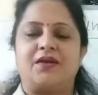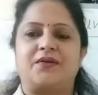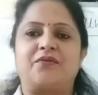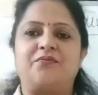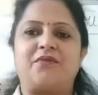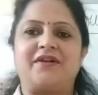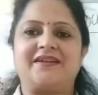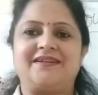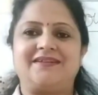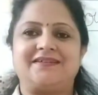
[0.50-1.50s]
Good
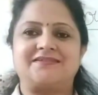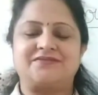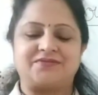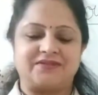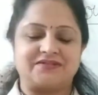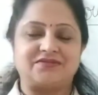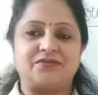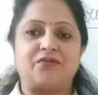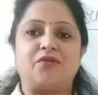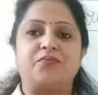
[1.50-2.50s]
morning, dear students.
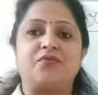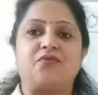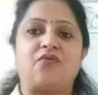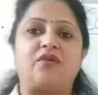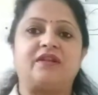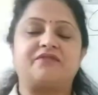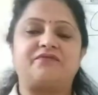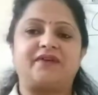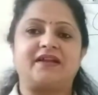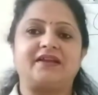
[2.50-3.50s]
Hope you all are
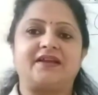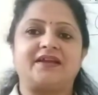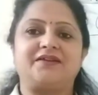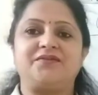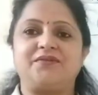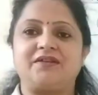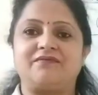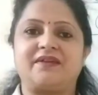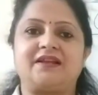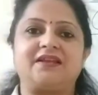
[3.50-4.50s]
fine and doing
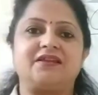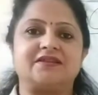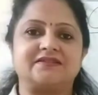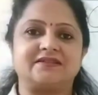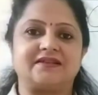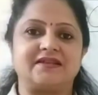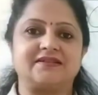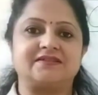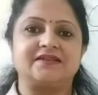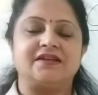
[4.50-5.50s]
well in your
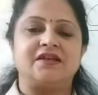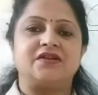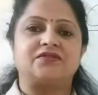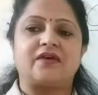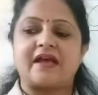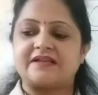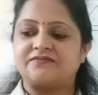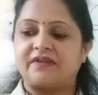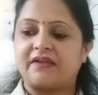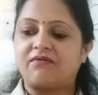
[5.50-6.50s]
studies. So as
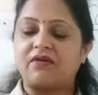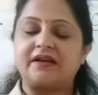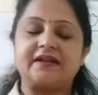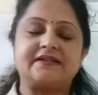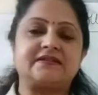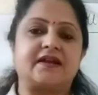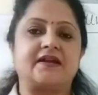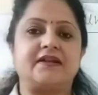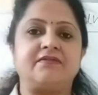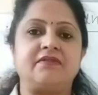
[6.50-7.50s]
we have already
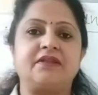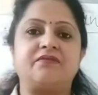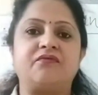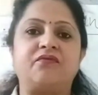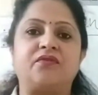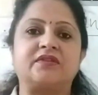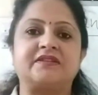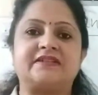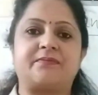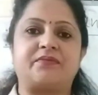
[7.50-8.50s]
started with our
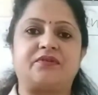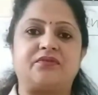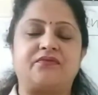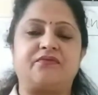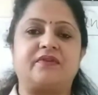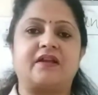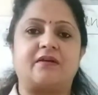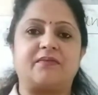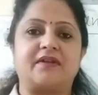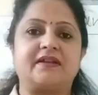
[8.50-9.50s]
fourth chapter of
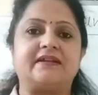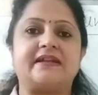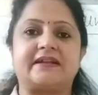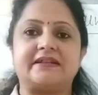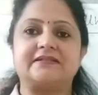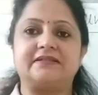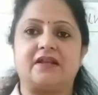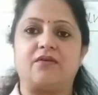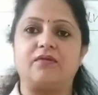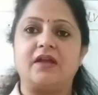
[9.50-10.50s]
grammar, that is
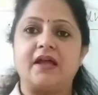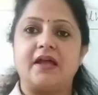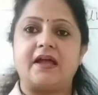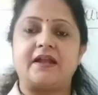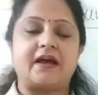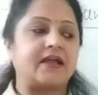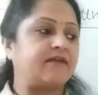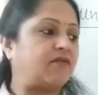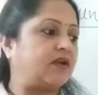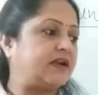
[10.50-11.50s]
noun, and I
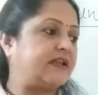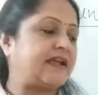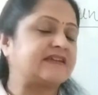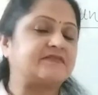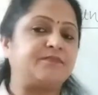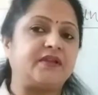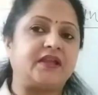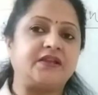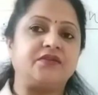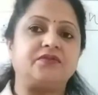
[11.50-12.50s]
have already
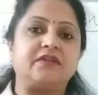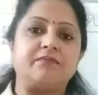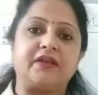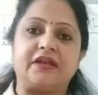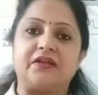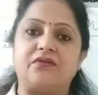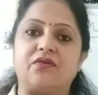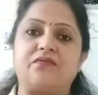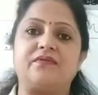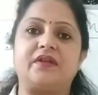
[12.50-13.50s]
explained you the meaning
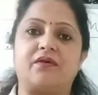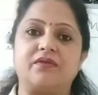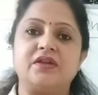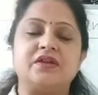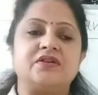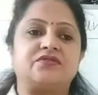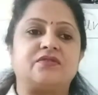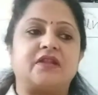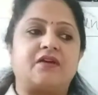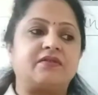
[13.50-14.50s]
of noun. So
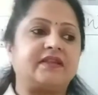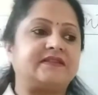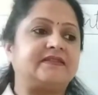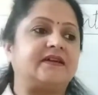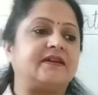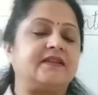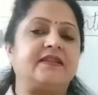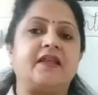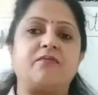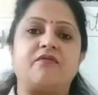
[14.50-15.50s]
noun is the
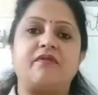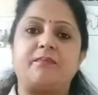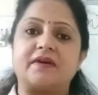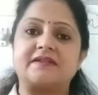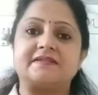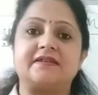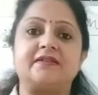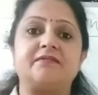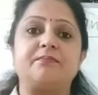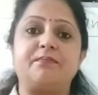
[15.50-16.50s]
name of a
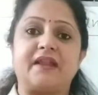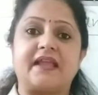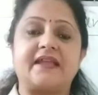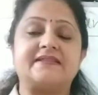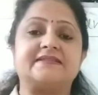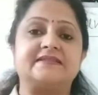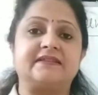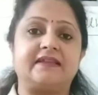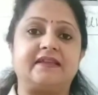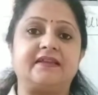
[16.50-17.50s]
person, place,
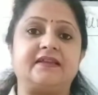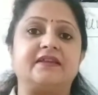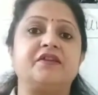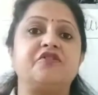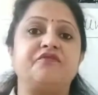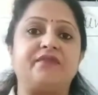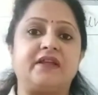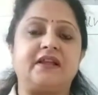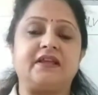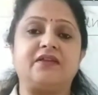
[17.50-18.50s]
thing,
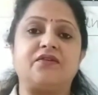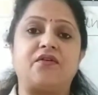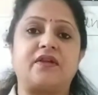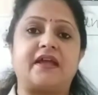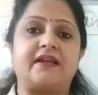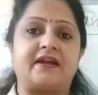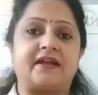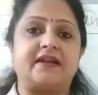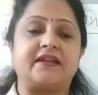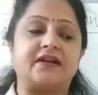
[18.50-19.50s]
feeling or an
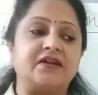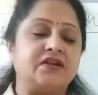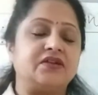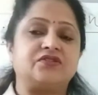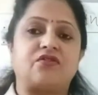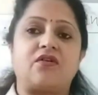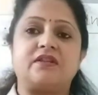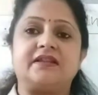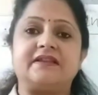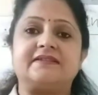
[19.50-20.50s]
idea. So
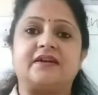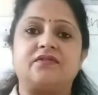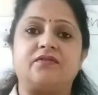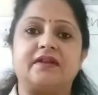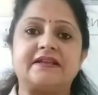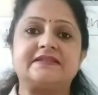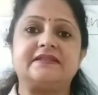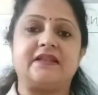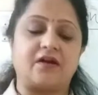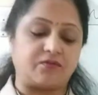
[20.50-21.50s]
all these are known as
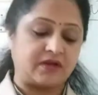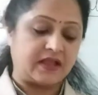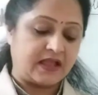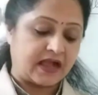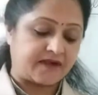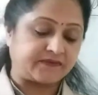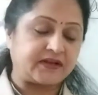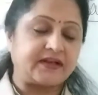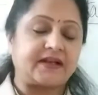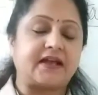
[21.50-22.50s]
noun. After
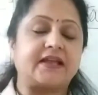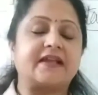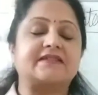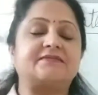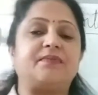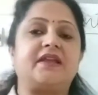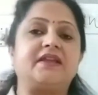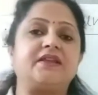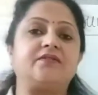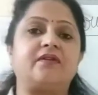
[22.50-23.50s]
that I
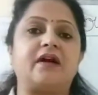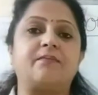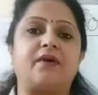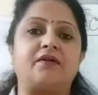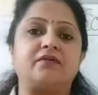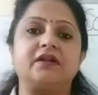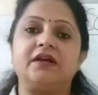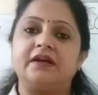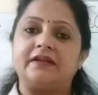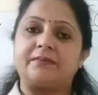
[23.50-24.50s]
explained you about
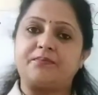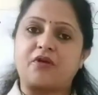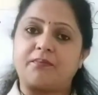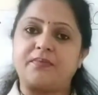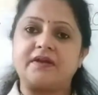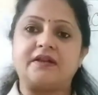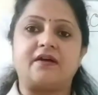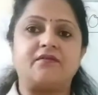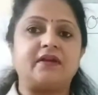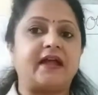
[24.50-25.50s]
the proper
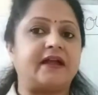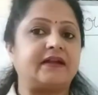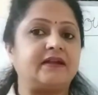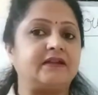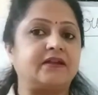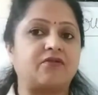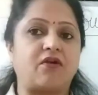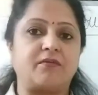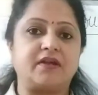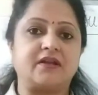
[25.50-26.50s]
noun and the
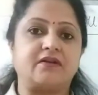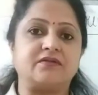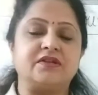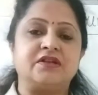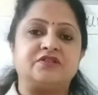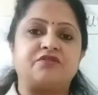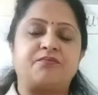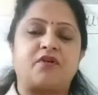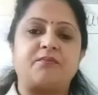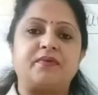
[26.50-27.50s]
common noun. So
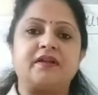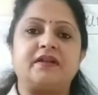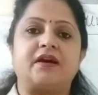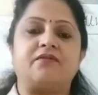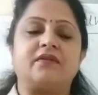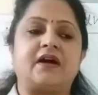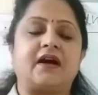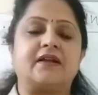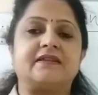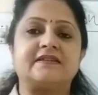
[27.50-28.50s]
proper noun
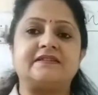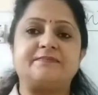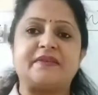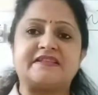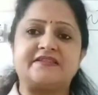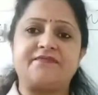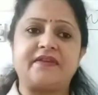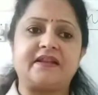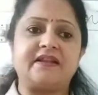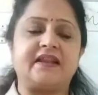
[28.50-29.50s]
are the
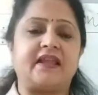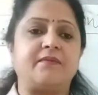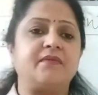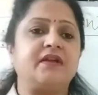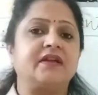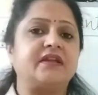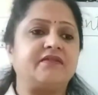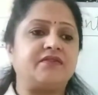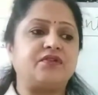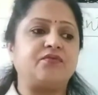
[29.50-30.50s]
specific name
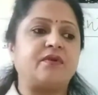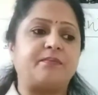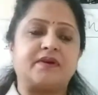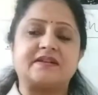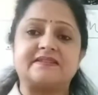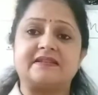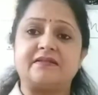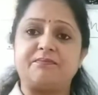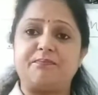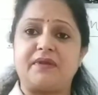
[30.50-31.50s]
given to a
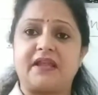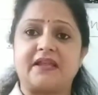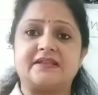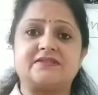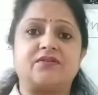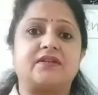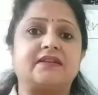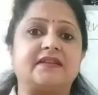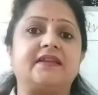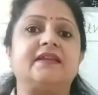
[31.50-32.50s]
person, place or a
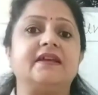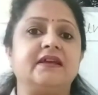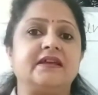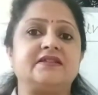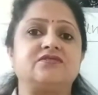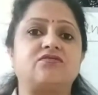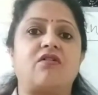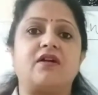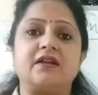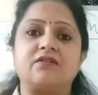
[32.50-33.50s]
thing is
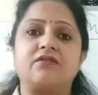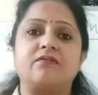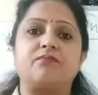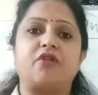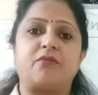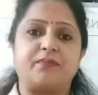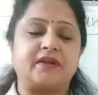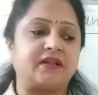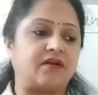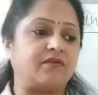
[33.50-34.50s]
called proper
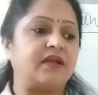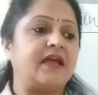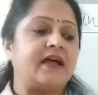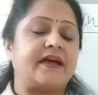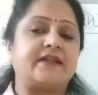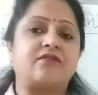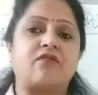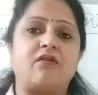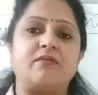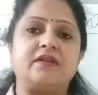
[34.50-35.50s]
noun, and the
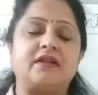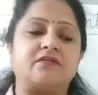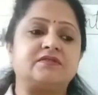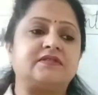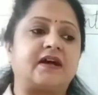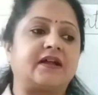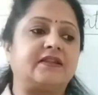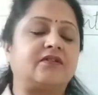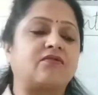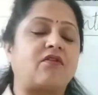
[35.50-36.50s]
common nouns are
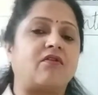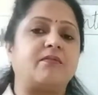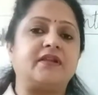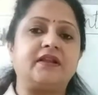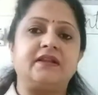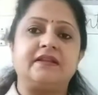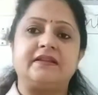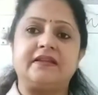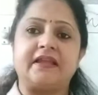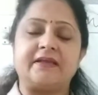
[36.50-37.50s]
the common
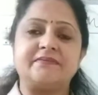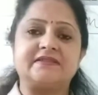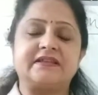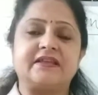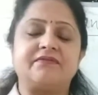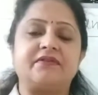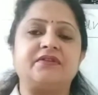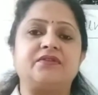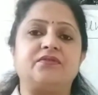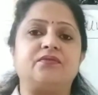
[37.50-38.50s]
names
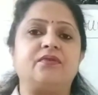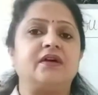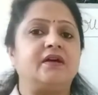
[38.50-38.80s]
given to